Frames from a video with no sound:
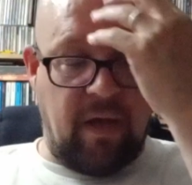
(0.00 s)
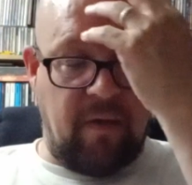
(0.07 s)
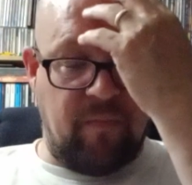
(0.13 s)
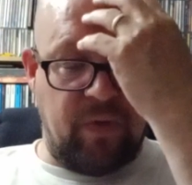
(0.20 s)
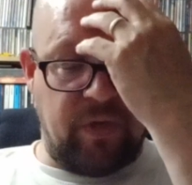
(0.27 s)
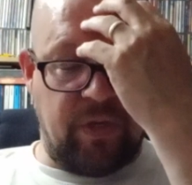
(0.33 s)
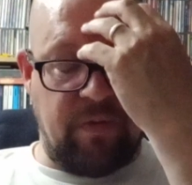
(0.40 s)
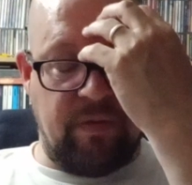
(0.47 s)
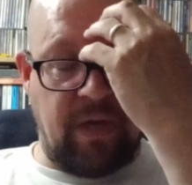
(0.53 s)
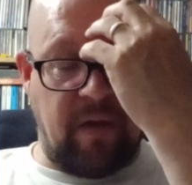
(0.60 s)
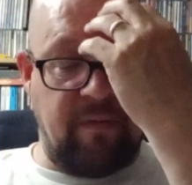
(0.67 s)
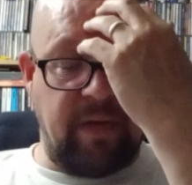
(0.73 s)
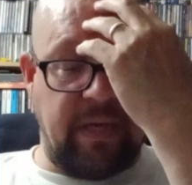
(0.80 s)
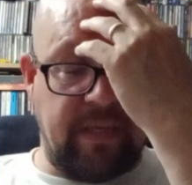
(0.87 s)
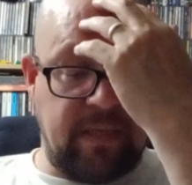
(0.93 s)
but you
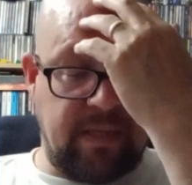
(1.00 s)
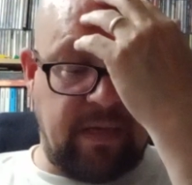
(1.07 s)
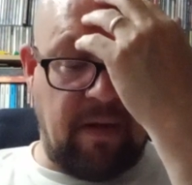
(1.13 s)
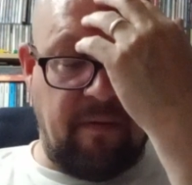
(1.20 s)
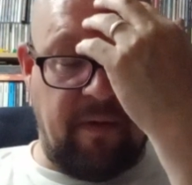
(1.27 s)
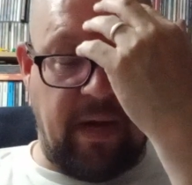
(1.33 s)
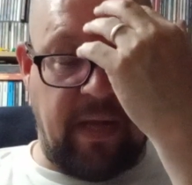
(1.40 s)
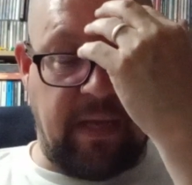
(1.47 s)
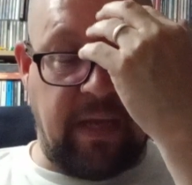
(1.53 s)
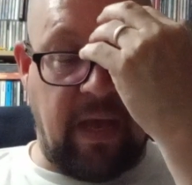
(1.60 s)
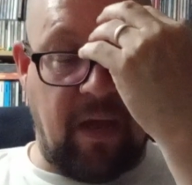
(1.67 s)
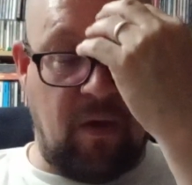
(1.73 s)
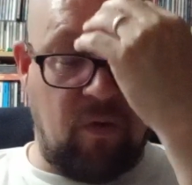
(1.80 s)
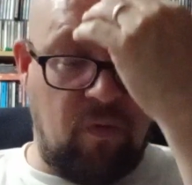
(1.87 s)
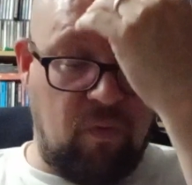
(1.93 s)
don't necessarily
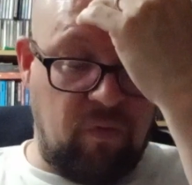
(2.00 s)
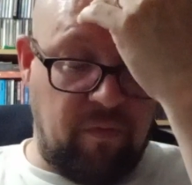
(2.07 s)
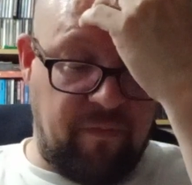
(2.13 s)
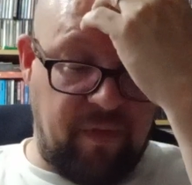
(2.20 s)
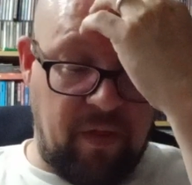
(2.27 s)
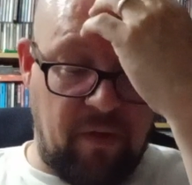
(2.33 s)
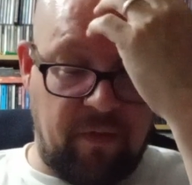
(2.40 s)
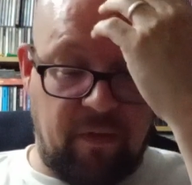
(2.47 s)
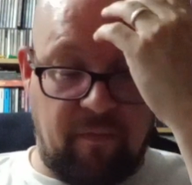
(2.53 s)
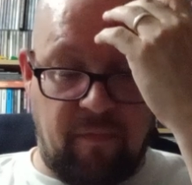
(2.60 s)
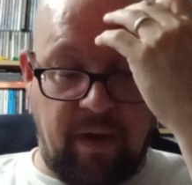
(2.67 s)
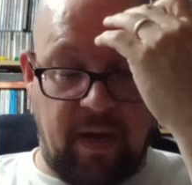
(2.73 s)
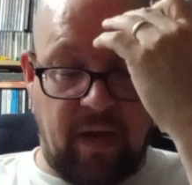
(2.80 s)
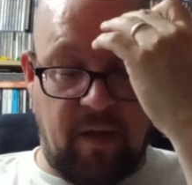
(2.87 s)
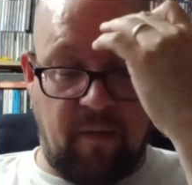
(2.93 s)
get all of the other
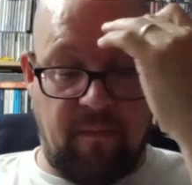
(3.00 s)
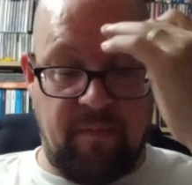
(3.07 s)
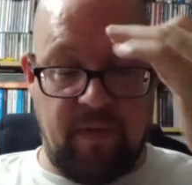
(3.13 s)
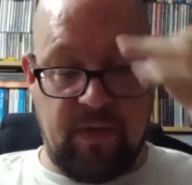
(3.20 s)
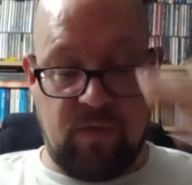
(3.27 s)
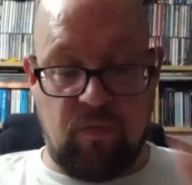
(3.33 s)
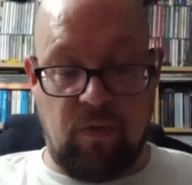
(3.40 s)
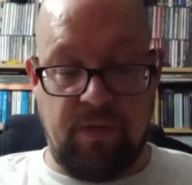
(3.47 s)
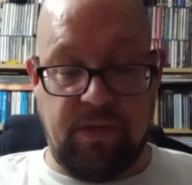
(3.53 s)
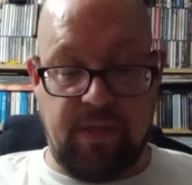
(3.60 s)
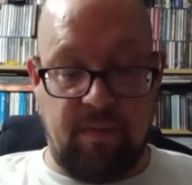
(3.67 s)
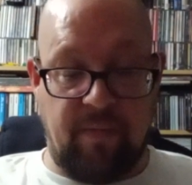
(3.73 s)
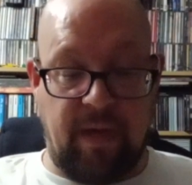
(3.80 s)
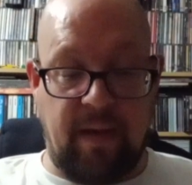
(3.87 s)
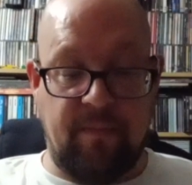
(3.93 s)
really obvious ones
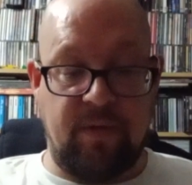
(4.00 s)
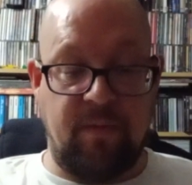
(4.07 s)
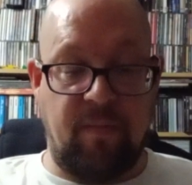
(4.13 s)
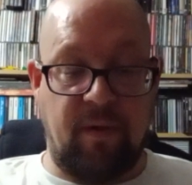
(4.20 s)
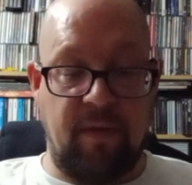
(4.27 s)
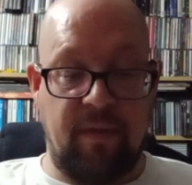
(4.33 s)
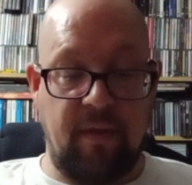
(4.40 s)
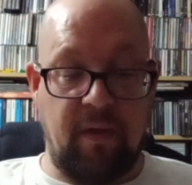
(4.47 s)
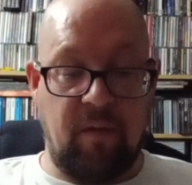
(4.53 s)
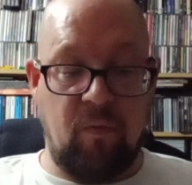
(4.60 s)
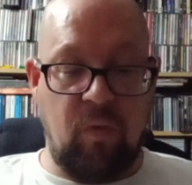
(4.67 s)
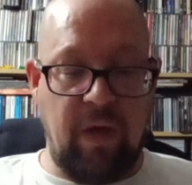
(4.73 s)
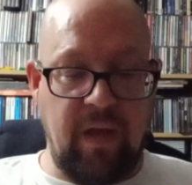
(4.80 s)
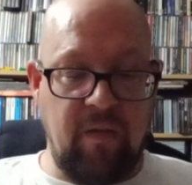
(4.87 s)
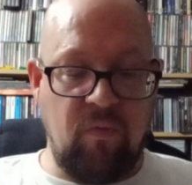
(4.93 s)
that perhaps you might think,
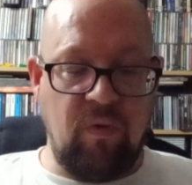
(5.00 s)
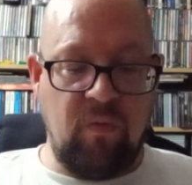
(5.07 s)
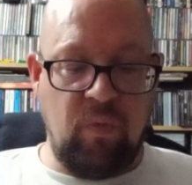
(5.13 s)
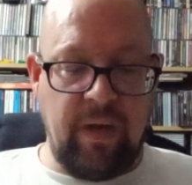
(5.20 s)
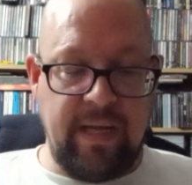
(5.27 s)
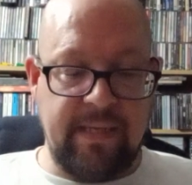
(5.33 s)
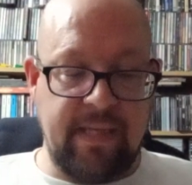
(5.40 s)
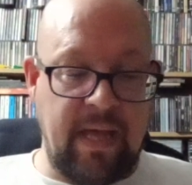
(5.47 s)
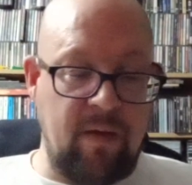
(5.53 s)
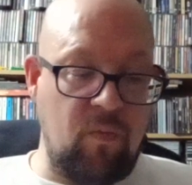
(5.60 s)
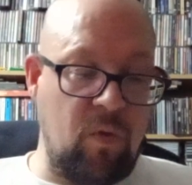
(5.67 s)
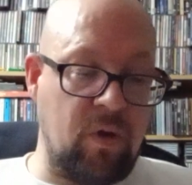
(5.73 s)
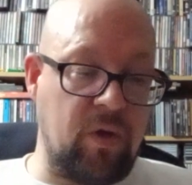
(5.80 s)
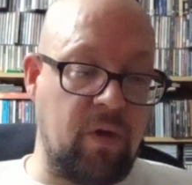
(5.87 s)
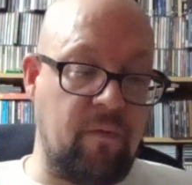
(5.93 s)
where's that
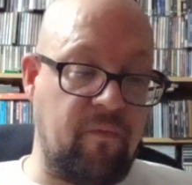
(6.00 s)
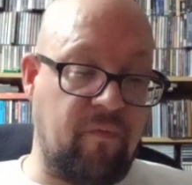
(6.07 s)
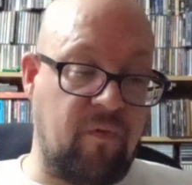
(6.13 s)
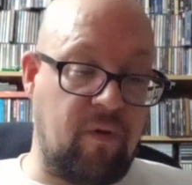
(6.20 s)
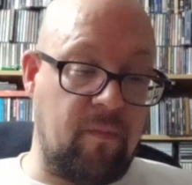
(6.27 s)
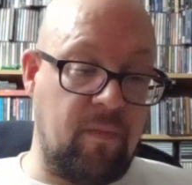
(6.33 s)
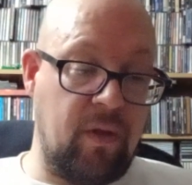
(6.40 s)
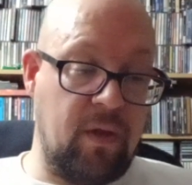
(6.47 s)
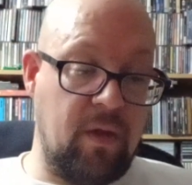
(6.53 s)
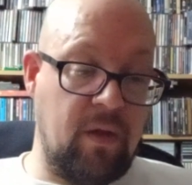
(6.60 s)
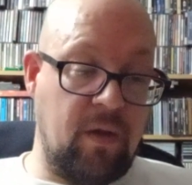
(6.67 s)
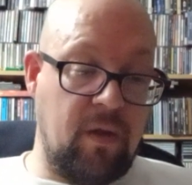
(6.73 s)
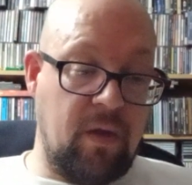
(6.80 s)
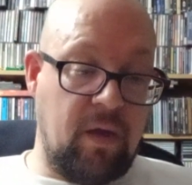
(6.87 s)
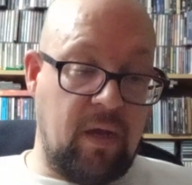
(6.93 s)
one come
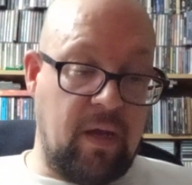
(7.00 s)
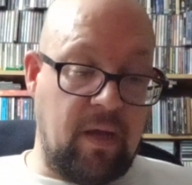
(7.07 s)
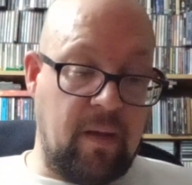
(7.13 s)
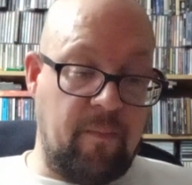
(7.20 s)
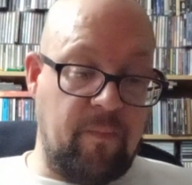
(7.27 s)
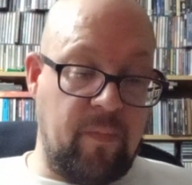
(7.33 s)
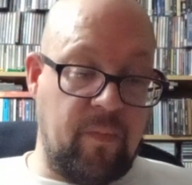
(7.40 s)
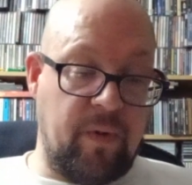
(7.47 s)
from?